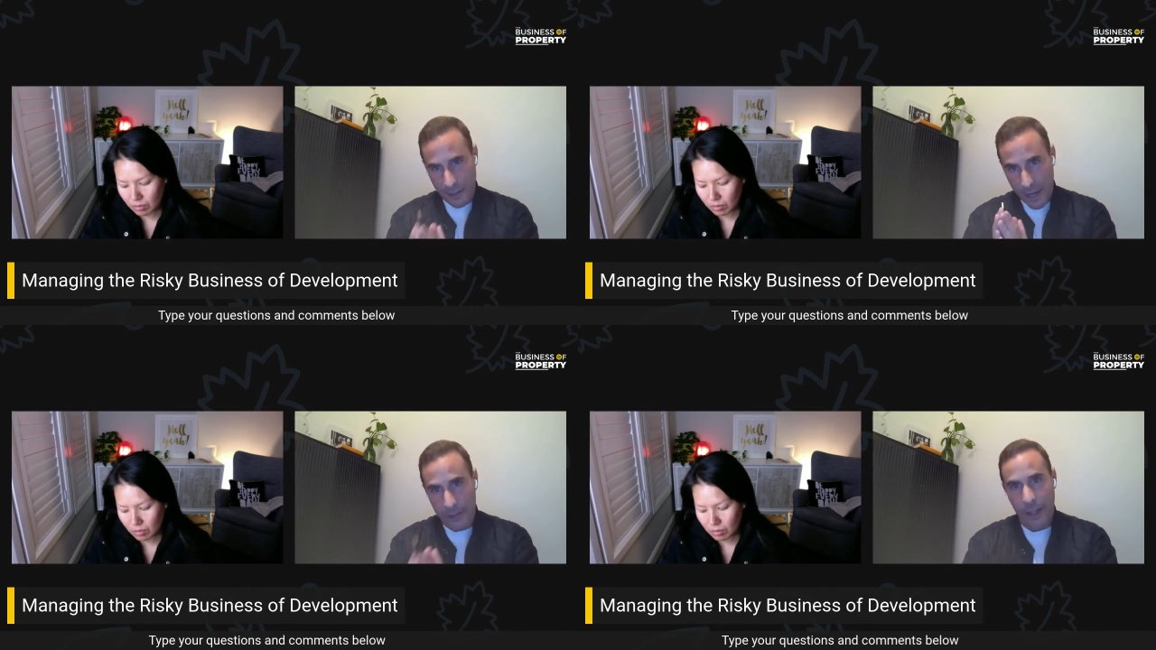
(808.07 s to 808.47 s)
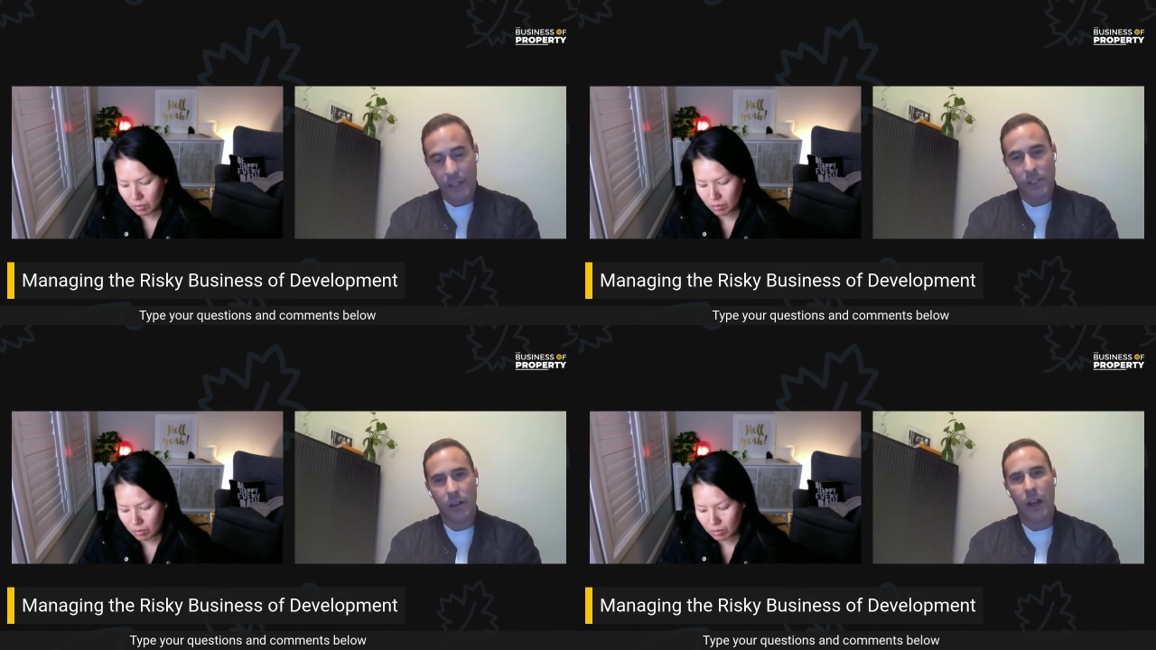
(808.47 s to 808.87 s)
Speaker 1: out of that
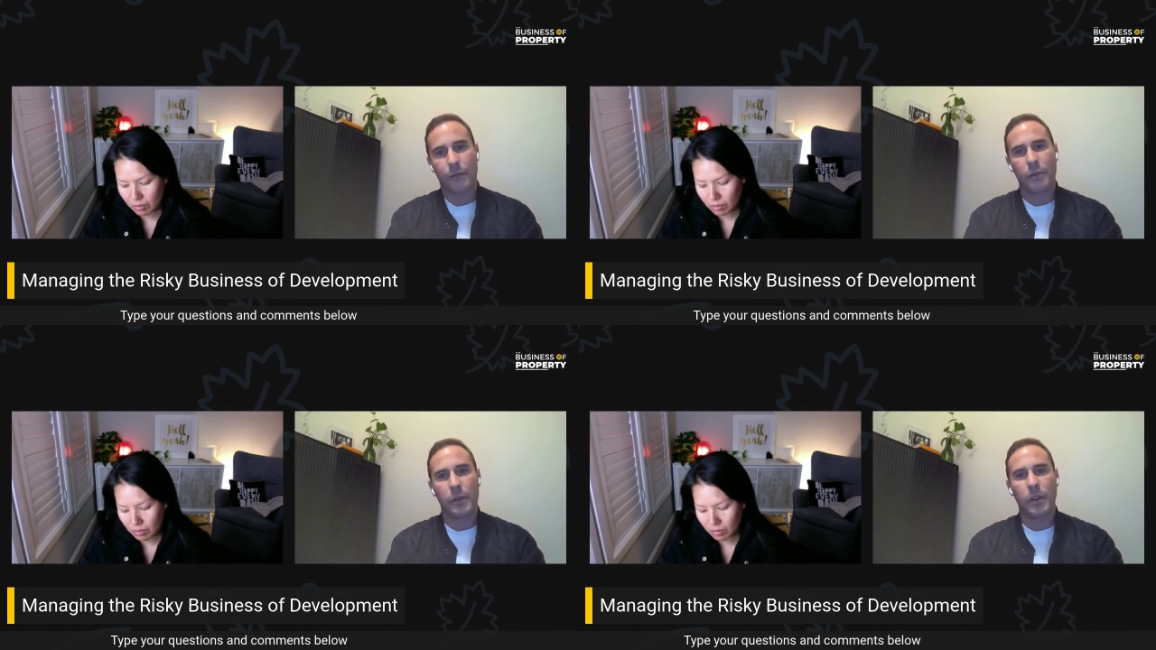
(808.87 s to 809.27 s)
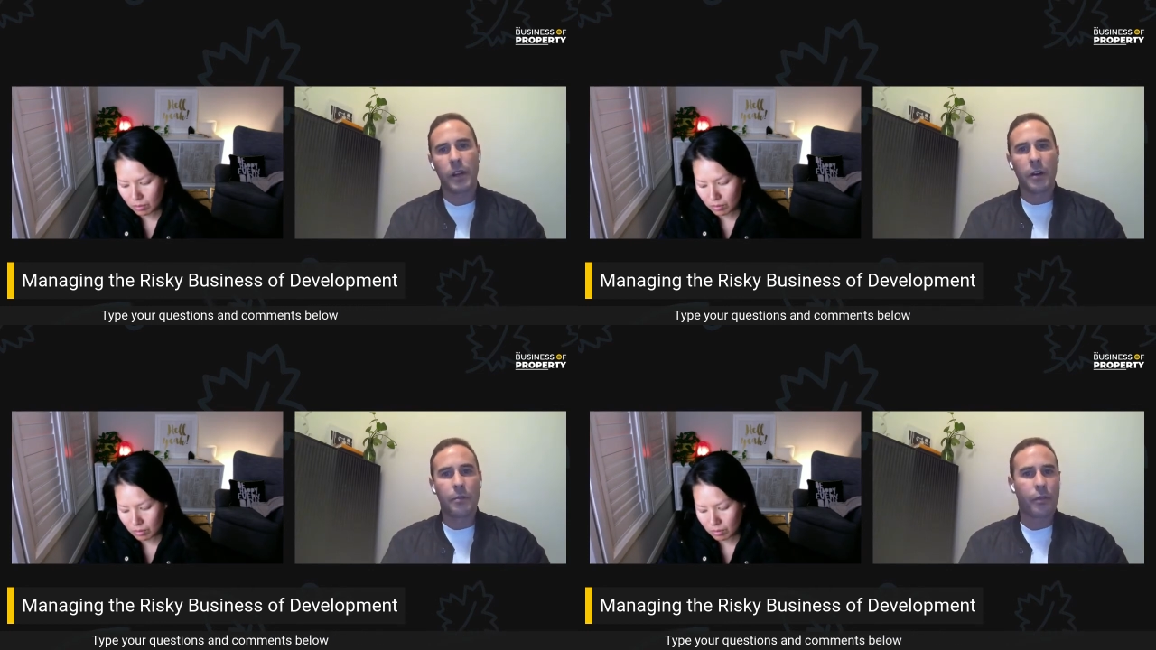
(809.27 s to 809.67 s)
site from a
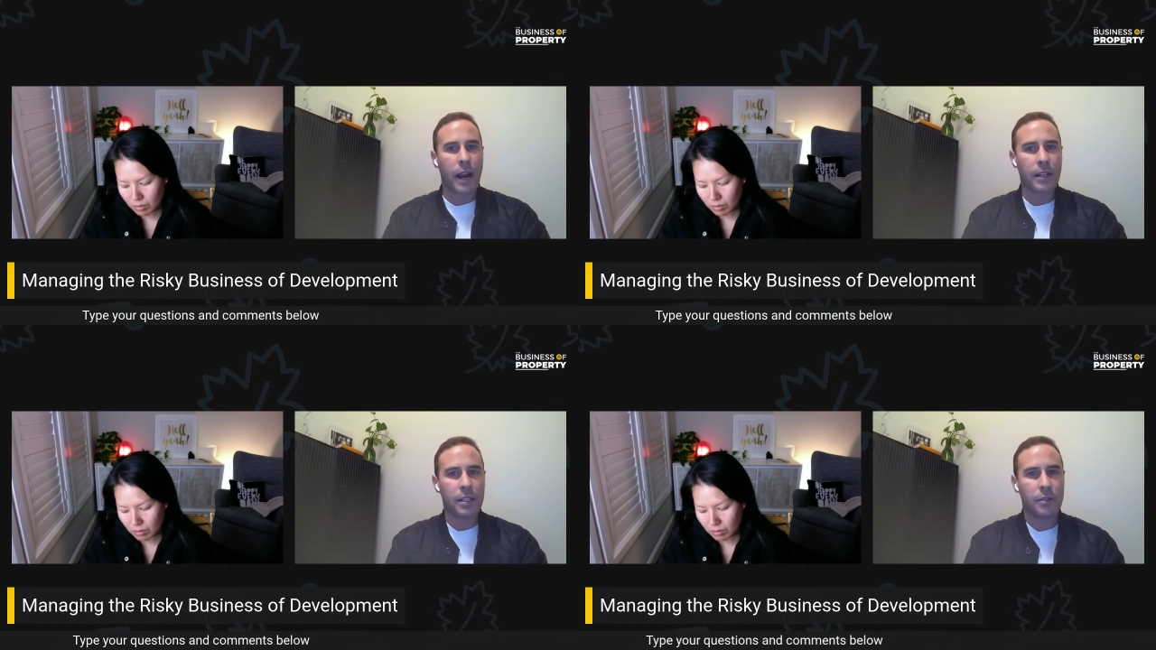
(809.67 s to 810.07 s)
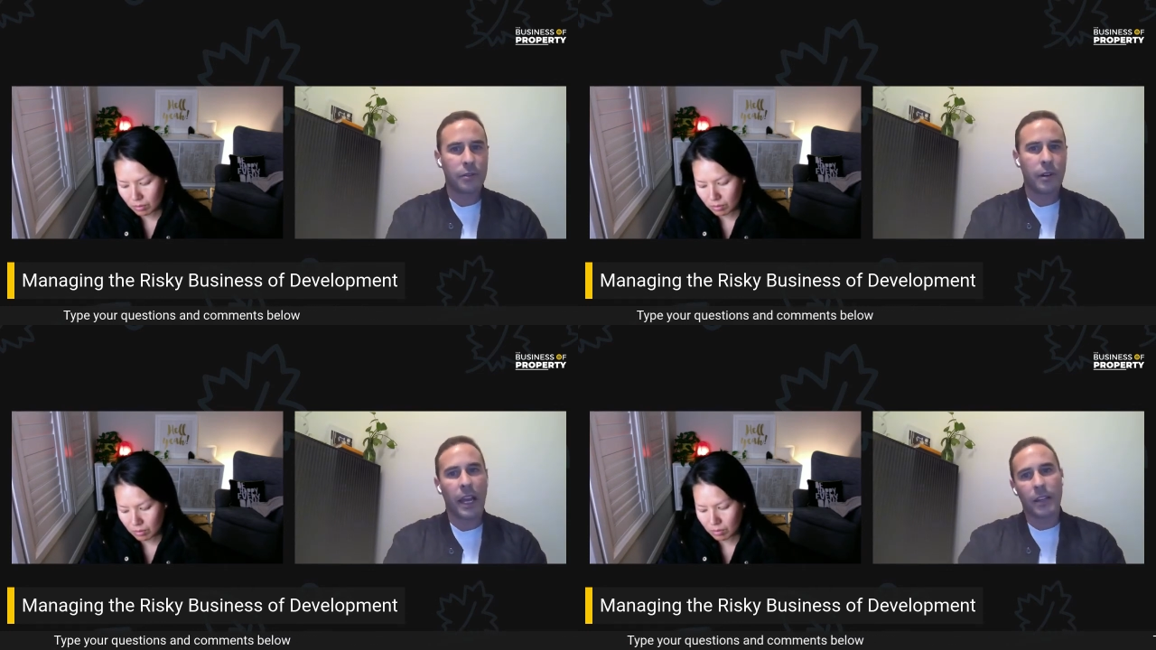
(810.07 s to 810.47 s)

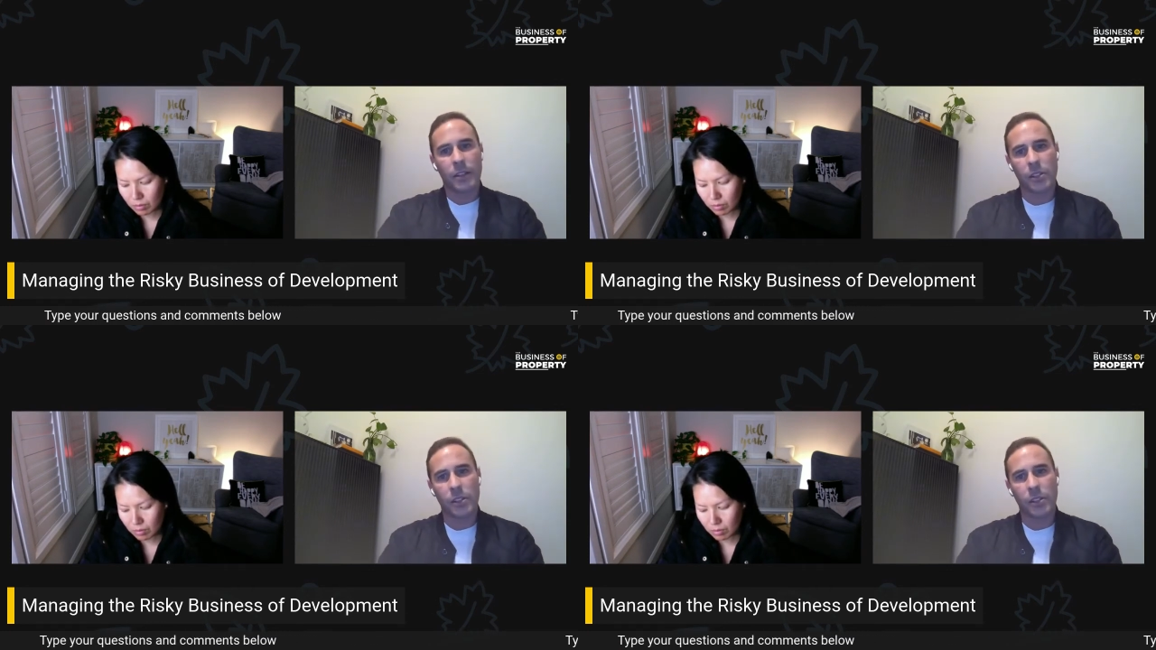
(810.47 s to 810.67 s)
practical and